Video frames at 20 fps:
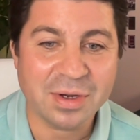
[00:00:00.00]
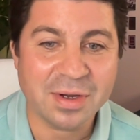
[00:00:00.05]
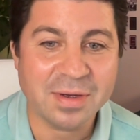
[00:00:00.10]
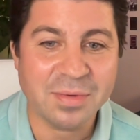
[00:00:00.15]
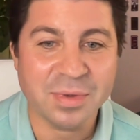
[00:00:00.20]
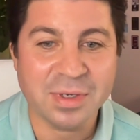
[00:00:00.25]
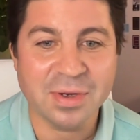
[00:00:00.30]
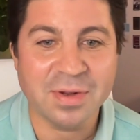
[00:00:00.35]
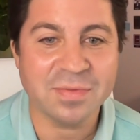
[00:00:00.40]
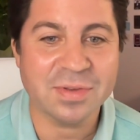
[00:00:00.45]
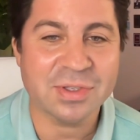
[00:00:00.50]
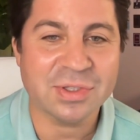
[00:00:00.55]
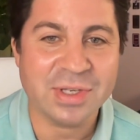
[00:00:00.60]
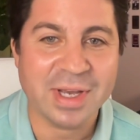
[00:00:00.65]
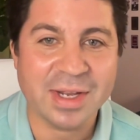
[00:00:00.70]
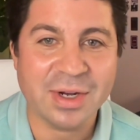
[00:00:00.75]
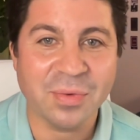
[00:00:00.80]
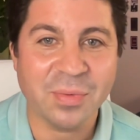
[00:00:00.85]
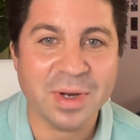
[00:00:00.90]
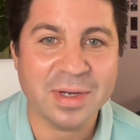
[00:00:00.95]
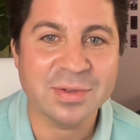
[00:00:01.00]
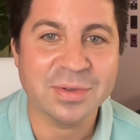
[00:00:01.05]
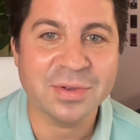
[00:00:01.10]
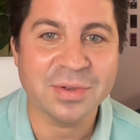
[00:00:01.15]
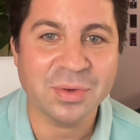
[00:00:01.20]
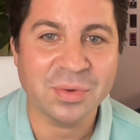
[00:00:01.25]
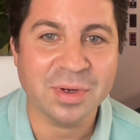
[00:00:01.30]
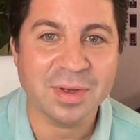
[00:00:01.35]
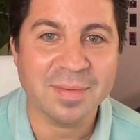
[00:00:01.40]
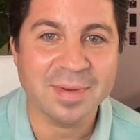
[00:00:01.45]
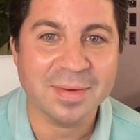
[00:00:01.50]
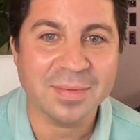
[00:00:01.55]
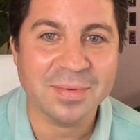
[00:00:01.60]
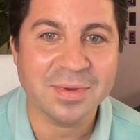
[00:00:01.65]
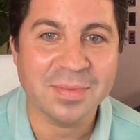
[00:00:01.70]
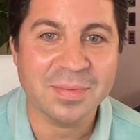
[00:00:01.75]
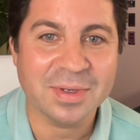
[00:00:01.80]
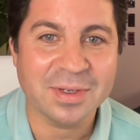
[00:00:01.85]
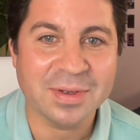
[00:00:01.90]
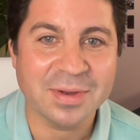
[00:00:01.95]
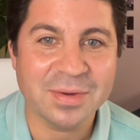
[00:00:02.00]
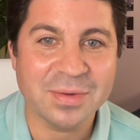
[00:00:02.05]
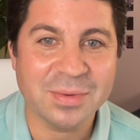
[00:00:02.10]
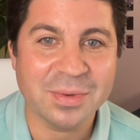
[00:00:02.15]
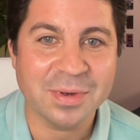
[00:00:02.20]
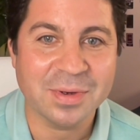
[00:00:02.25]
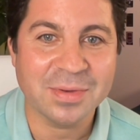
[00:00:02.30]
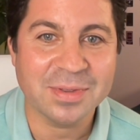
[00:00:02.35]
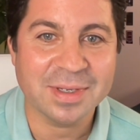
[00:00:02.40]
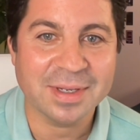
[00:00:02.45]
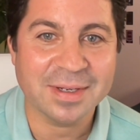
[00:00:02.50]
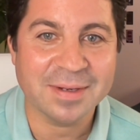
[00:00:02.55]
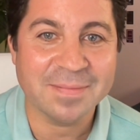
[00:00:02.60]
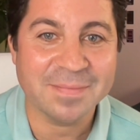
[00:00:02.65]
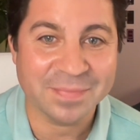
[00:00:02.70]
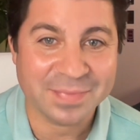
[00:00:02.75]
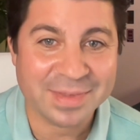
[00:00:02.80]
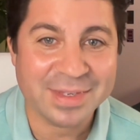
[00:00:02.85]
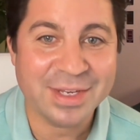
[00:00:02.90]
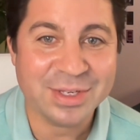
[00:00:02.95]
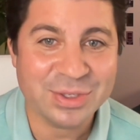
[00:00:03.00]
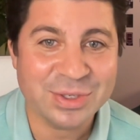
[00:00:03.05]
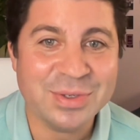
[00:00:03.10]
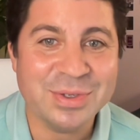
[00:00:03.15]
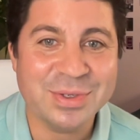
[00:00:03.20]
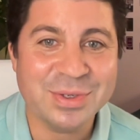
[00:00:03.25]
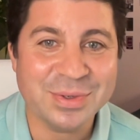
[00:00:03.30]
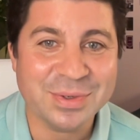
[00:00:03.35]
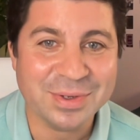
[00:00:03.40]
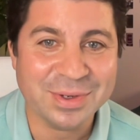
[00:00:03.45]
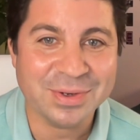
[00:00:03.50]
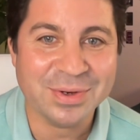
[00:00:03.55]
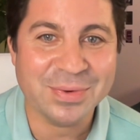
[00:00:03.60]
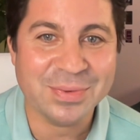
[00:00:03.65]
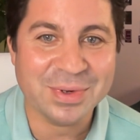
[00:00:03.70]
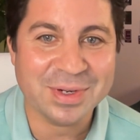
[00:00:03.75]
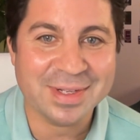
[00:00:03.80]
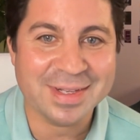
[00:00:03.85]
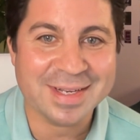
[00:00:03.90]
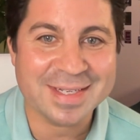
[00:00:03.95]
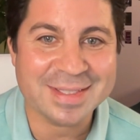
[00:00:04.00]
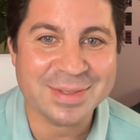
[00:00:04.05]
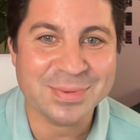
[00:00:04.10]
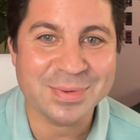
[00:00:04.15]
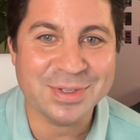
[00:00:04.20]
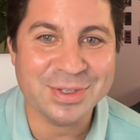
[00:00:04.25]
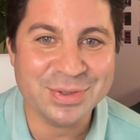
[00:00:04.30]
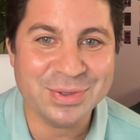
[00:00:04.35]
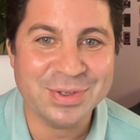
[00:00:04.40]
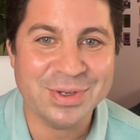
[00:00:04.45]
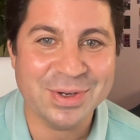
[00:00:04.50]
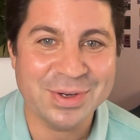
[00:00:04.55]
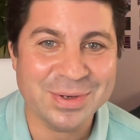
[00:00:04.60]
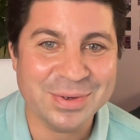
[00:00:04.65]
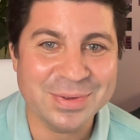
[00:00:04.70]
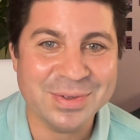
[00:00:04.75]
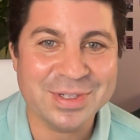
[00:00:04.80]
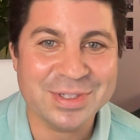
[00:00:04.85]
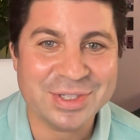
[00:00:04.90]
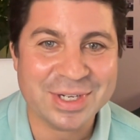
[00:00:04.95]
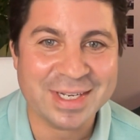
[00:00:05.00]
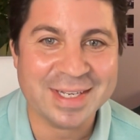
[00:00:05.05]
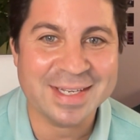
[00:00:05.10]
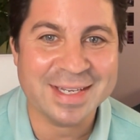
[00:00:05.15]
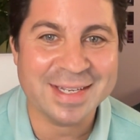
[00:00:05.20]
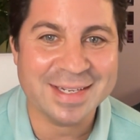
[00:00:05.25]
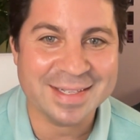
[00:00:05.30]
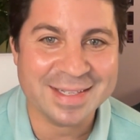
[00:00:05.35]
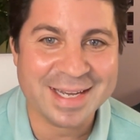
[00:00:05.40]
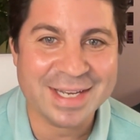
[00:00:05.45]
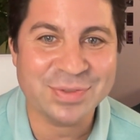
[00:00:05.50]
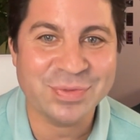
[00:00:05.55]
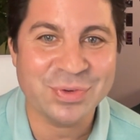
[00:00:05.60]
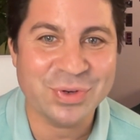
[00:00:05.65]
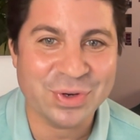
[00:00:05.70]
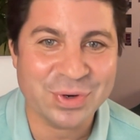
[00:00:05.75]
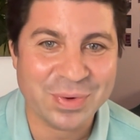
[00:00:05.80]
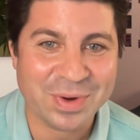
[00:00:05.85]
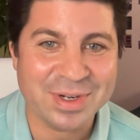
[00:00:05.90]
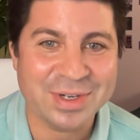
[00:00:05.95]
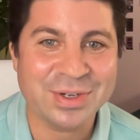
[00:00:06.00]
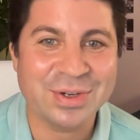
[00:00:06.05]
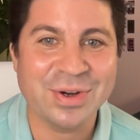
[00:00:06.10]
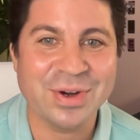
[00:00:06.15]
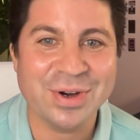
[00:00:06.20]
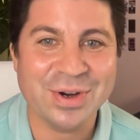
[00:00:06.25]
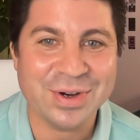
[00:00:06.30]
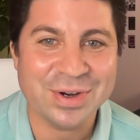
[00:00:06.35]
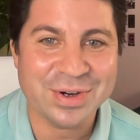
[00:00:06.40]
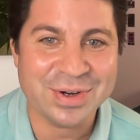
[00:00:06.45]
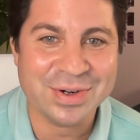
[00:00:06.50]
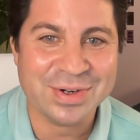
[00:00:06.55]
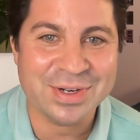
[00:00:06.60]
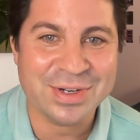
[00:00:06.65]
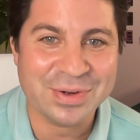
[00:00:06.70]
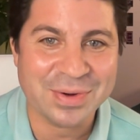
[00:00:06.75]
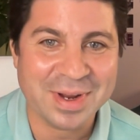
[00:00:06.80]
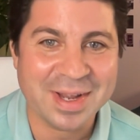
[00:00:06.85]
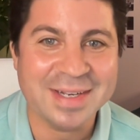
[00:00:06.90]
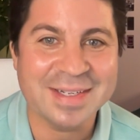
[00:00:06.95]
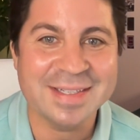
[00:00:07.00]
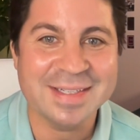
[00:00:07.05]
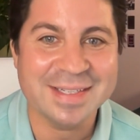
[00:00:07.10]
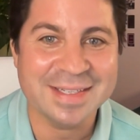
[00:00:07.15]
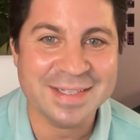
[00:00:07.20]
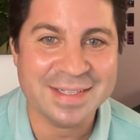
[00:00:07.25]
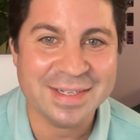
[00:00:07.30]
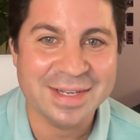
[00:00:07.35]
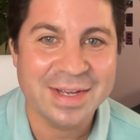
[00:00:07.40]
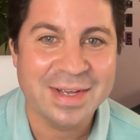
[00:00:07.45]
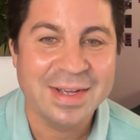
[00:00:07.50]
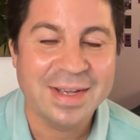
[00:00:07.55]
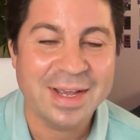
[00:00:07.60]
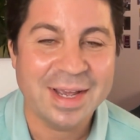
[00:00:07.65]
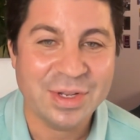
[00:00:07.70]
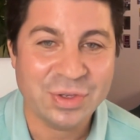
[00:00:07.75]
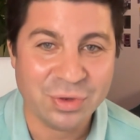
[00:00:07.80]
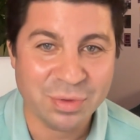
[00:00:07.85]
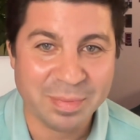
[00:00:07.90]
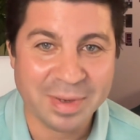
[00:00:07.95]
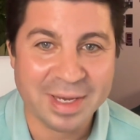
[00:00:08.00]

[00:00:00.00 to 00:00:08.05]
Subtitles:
like, oh, well, you don't have to sign a rental agreement when we go to a hotel. Yes, you do. You don't realize it when you go to check in and ask for your credit card and your ID and you